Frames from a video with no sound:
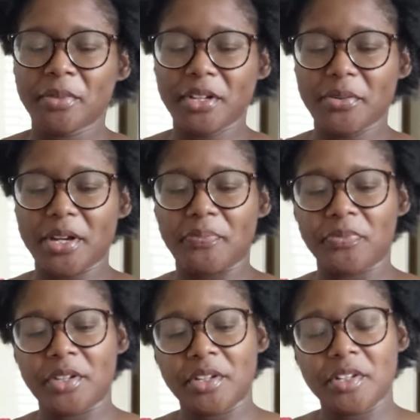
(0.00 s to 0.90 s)
But anyway,
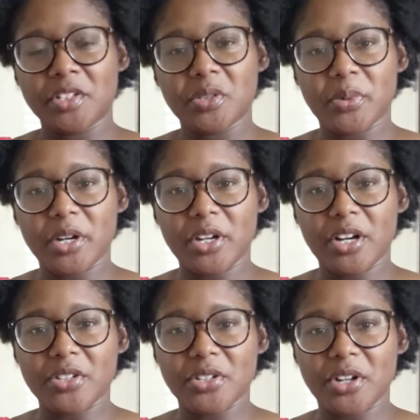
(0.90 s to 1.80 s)
spray
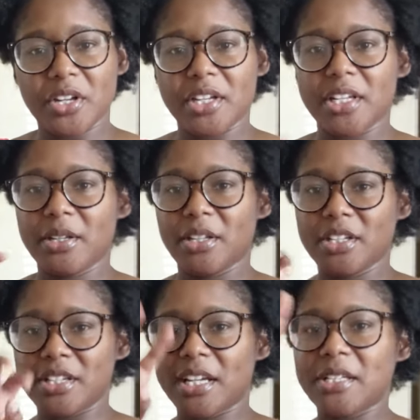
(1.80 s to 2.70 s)
nozzle on it
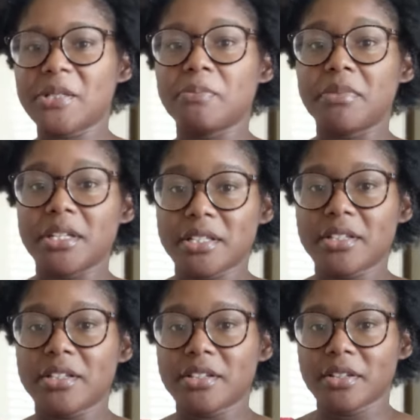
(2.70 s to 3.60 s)
does a nice
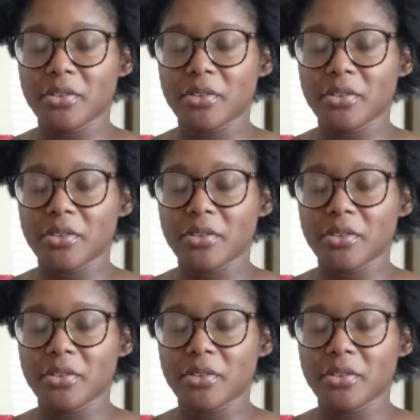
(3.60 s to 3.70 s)
mist.